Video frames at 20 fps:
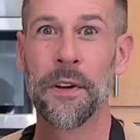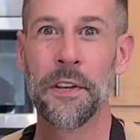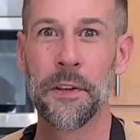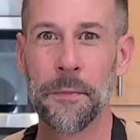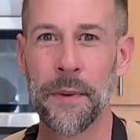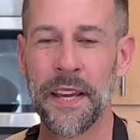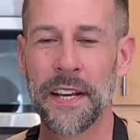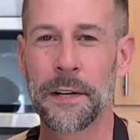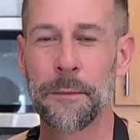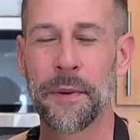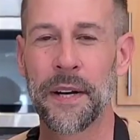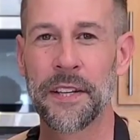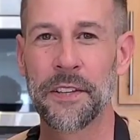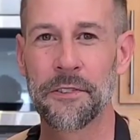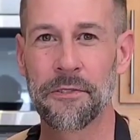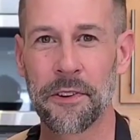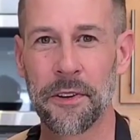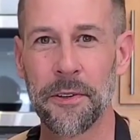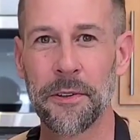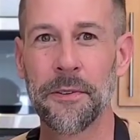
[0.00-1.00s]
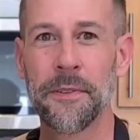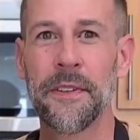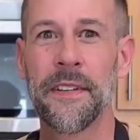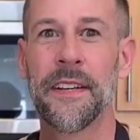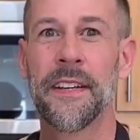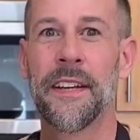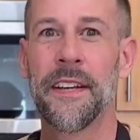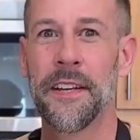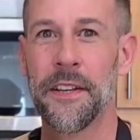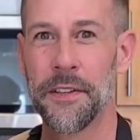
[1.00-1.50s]
When you make them on your
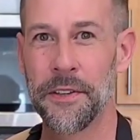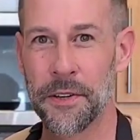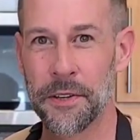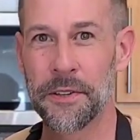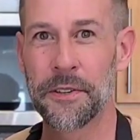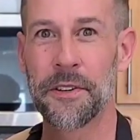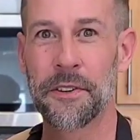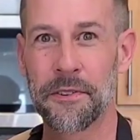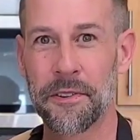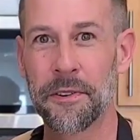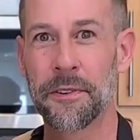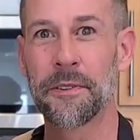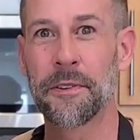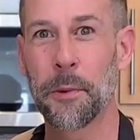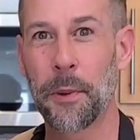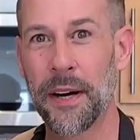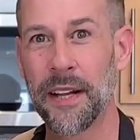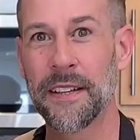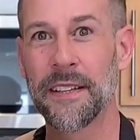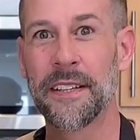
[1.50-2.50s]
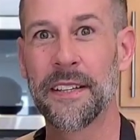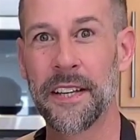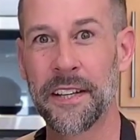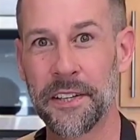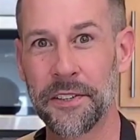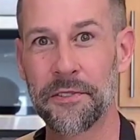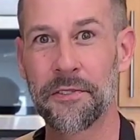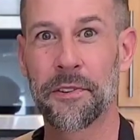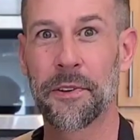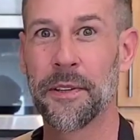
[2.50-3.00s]
own, you're your own
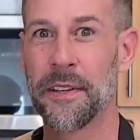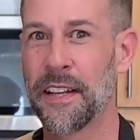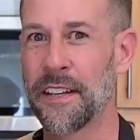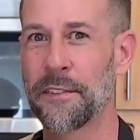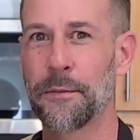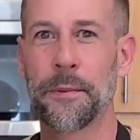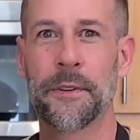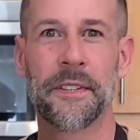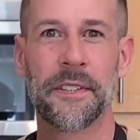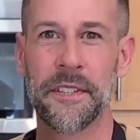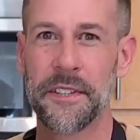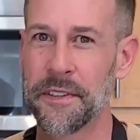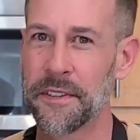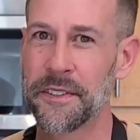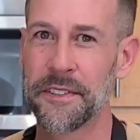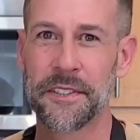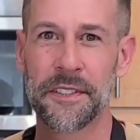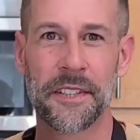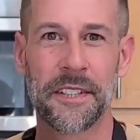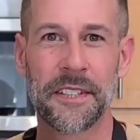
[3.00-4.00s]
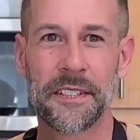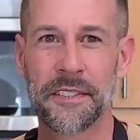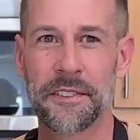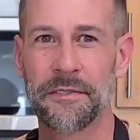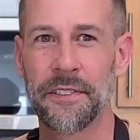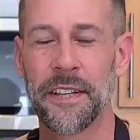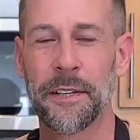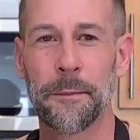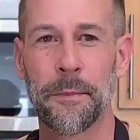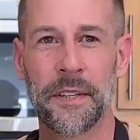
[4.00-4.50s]
quality control expert. You're in
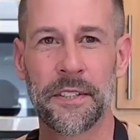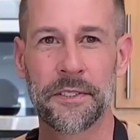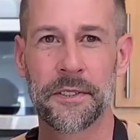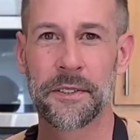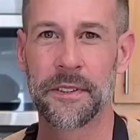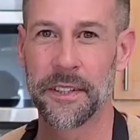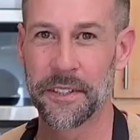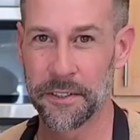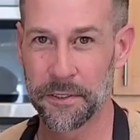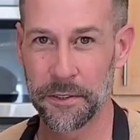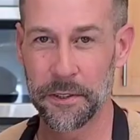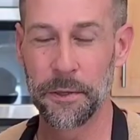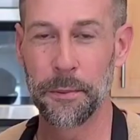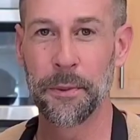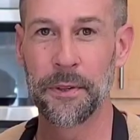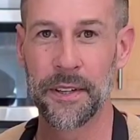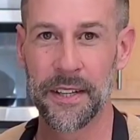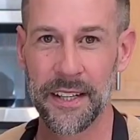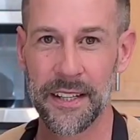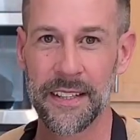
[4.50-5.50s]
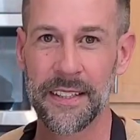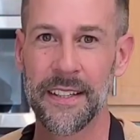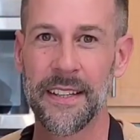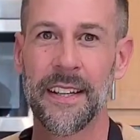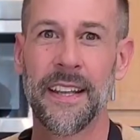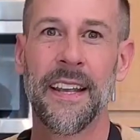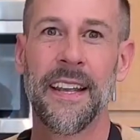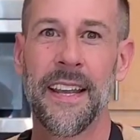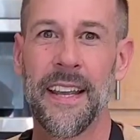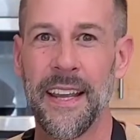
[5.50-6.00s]
charge of how much or little you put
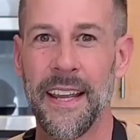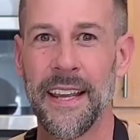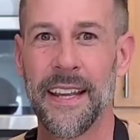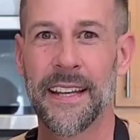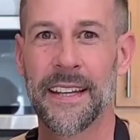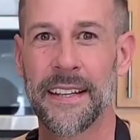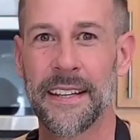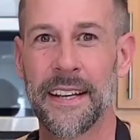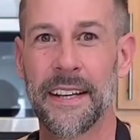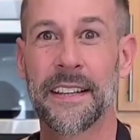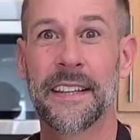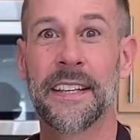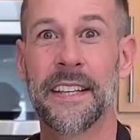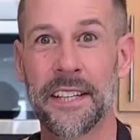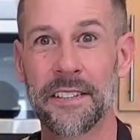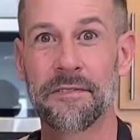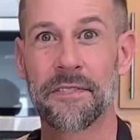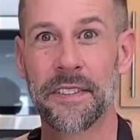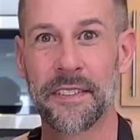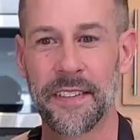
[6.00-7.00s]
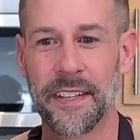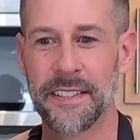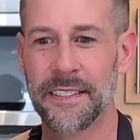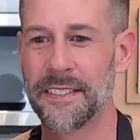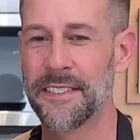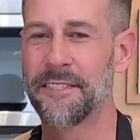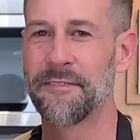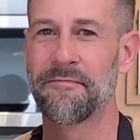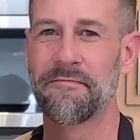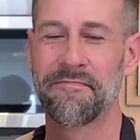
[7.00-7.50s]
in and the end
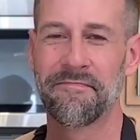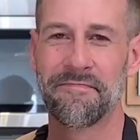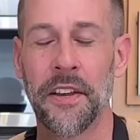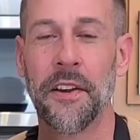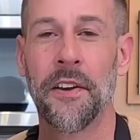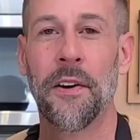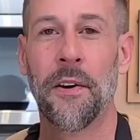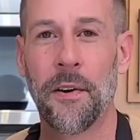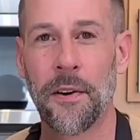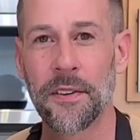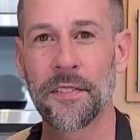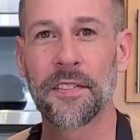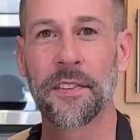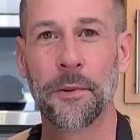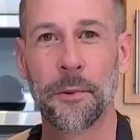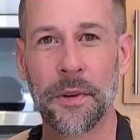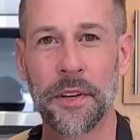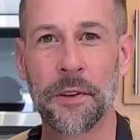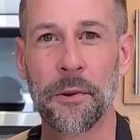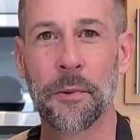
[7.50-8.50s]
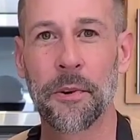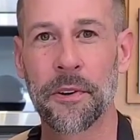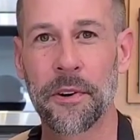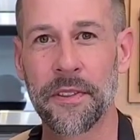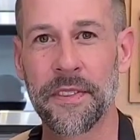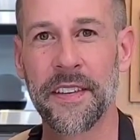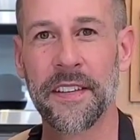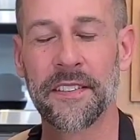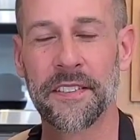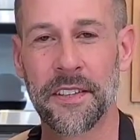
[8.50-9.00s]
result. Also, when you
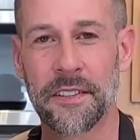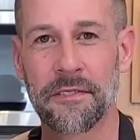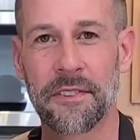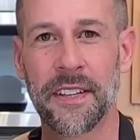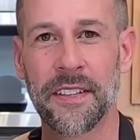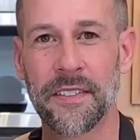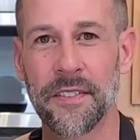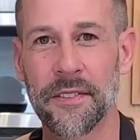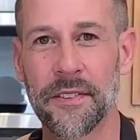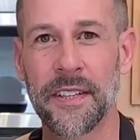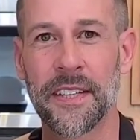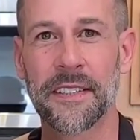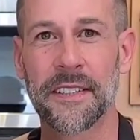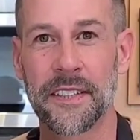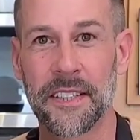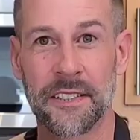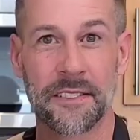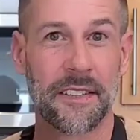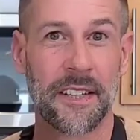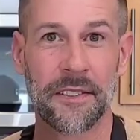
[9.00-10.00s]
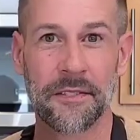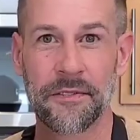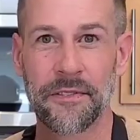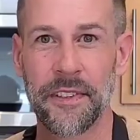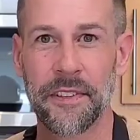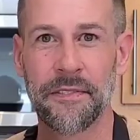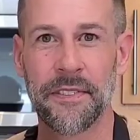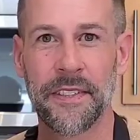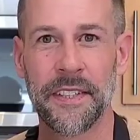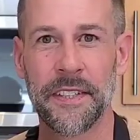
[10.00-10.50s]
order these at a restaurant, they're
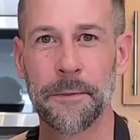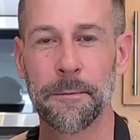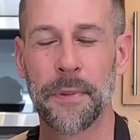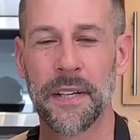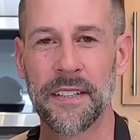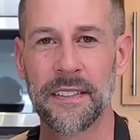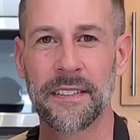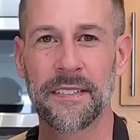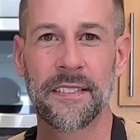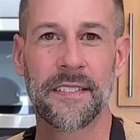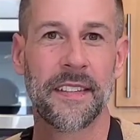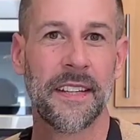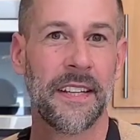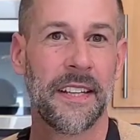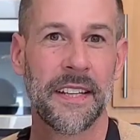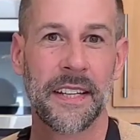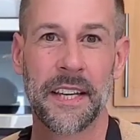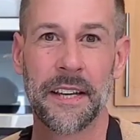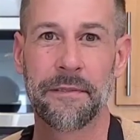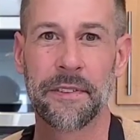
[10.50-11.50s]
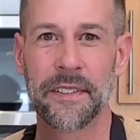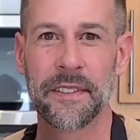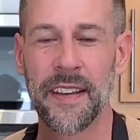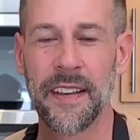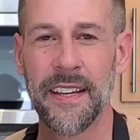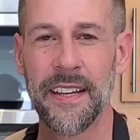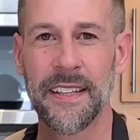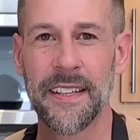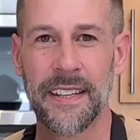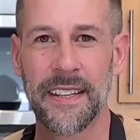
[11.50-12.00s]
around 15 bucks, give or
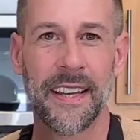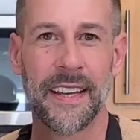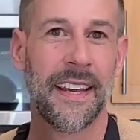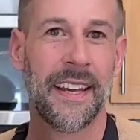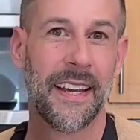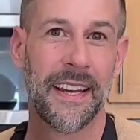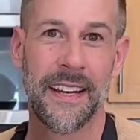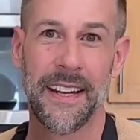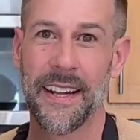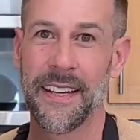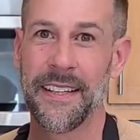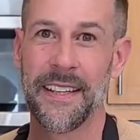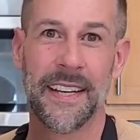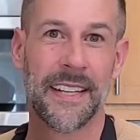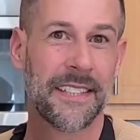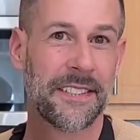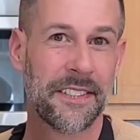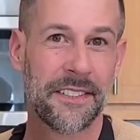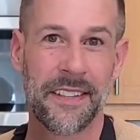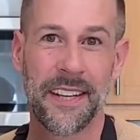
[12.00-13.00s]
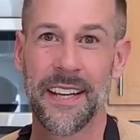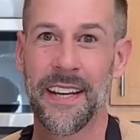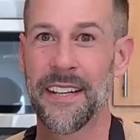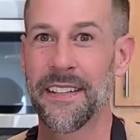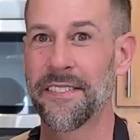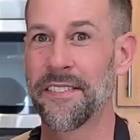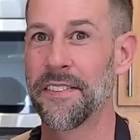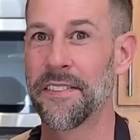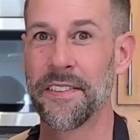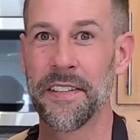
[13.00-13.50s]
take, and then you add your
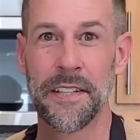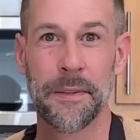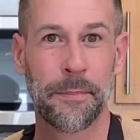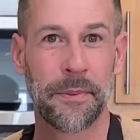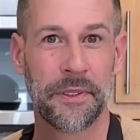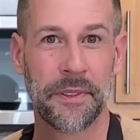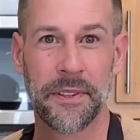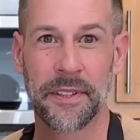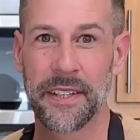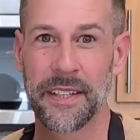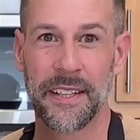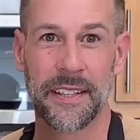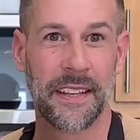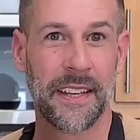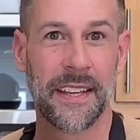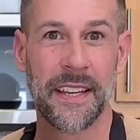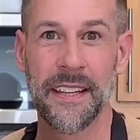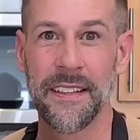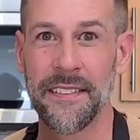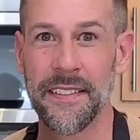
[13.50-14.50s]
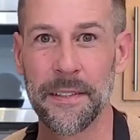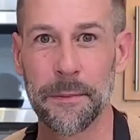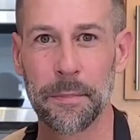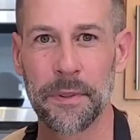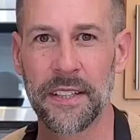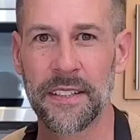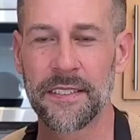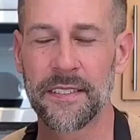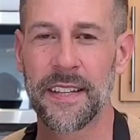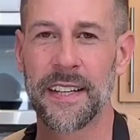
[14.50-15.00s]
tax, your tip, you're looking at like
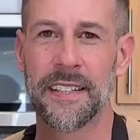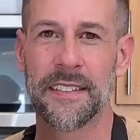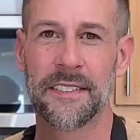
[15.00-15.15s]
$18+